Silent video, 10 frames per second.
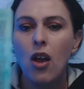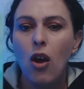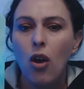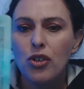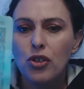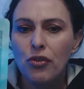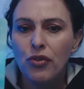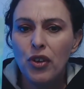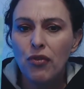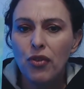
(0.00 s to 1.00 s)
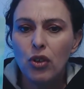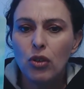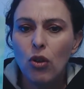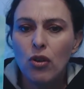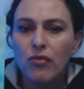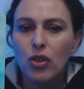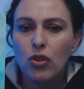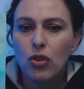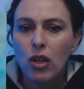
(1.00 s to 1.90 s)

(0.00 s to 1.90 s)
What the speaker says: I do feel for a lot of you,